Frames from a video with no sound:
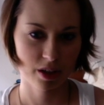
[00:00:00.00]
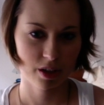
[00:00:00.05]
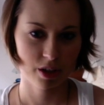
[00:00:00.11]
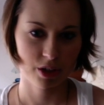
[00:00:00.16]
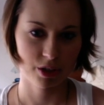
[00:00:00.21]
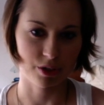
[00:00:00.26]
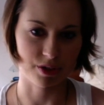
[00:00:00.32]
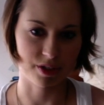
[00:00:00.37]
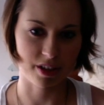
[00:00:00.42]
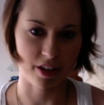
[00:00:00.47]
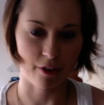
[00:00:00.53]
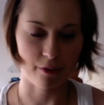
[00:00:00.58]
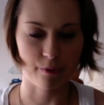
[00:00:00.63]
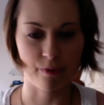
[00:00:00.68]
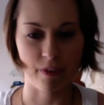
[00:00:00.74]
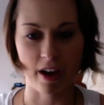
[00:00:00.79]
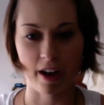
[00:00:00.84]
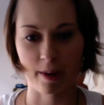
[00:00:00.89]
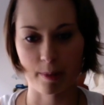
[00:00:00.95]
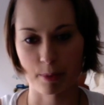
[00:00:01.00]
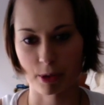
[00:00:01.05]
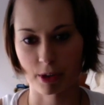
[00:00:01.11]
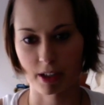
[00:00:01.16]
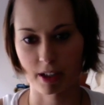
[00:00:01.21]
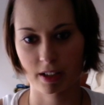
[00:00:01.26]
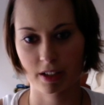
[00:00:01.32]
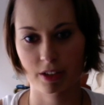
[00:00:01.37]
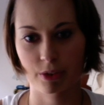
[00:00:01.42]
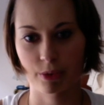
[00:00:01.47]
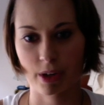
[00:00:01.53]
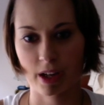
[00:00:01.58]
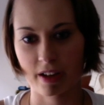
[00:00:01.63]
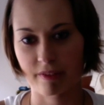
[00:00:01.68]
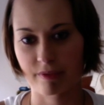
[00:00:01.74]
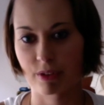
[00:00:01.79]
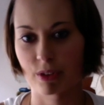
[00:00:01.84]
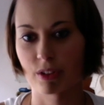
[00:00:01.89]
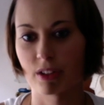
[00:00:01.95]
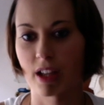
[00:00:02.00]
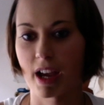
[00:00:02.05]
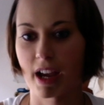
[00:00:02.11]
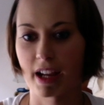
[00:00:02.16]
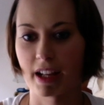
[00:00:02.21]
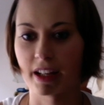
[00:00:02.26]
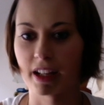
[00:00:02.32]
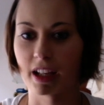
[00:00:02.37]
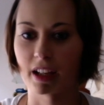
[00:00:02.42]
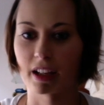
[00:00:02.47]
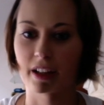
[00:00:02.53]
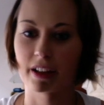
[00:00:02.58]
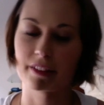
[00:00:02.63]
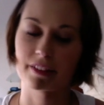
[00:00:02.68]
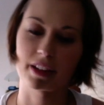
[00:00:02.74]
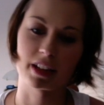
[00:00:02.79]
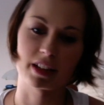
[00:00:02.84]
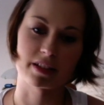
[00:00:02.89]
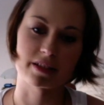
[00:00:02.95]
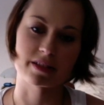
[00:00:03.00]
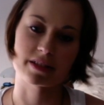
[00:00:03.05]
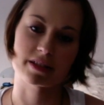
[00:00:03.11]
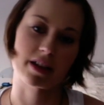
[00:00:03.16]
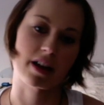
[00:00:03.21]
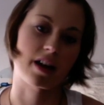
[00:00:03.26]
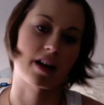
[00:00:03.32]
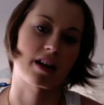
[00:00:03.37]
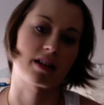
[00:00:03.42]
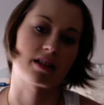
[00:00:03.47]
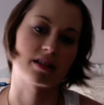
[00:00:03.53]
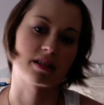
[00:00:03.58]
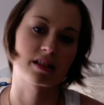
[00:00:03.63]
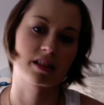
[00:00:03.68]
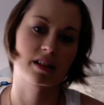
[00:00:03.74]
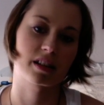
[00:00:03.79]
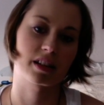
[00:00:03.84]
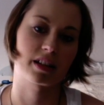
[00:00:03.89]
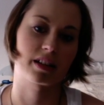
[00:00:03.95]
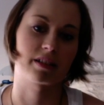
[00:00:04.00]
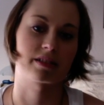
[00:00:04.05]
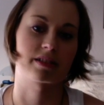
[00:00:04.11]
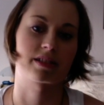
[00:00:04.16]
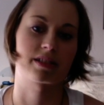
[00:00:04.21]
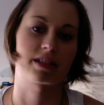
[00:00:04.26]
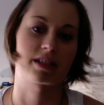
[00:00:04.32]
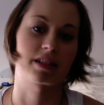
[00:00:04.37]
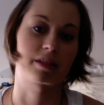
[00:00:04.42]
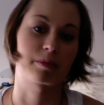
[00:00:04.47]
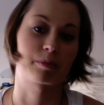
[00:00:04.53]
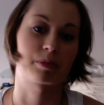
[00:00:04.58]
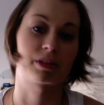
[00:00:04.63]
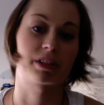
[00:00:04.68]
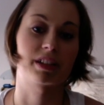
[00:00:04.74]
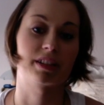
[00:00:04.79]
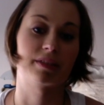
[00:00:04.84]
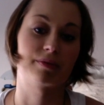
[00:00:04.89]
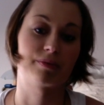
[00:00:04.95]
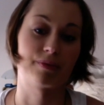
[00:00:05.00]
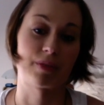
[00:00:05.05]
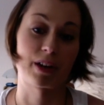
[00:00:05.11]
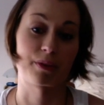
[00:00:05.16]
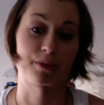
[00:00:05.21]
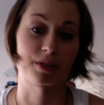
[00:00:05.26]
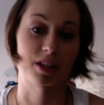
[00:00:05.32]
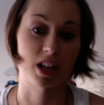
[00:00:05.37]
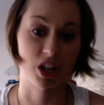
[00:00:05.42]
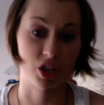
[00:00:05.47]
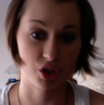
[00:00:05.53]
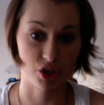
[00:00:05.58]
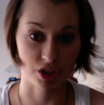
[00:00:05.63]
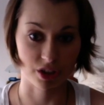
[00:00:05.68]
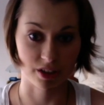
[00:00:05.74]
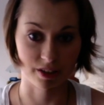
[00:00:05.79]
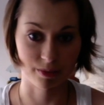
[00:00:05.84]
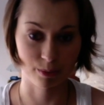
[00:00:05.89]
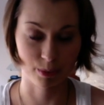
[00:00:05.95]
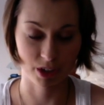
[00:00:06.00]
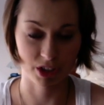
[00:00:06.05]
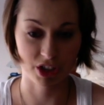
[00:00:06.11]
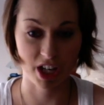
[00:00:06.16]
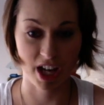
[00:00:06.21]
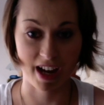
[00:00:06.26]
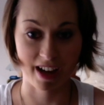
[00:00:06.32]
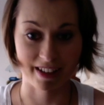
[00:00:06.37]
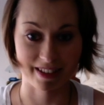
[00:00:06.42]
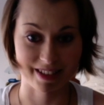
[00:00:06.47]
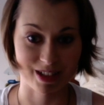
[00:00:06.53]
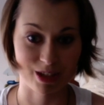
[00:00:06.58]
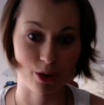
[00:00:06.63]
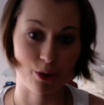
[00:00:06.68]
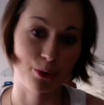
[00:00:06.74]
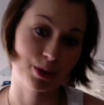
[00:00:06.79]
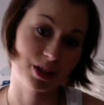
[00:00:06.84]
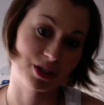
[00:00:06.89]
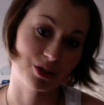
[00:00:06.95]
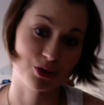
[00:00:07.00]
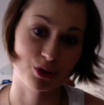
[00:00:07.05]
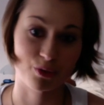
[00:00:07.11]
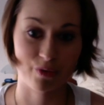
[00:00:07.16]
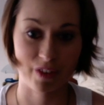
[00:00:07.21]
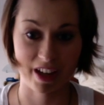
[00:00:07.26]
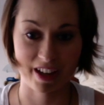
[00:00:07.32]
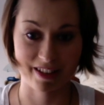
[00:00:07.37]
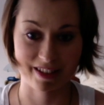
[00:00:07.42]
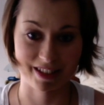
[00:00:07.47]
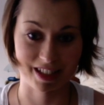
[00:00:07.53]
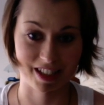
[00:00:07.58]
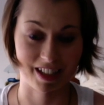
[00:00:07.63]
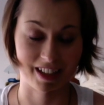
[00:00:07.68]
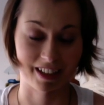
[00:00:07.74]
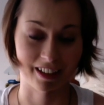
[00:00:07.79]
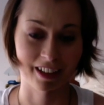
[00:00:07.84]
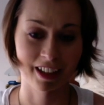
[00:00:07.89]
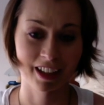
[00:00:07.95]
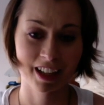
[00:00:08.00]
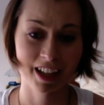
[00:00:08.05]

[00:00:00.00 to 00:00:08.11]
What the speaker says: your self fabric, you have your lining, then inside is the complete foundation, which has its own interfacing,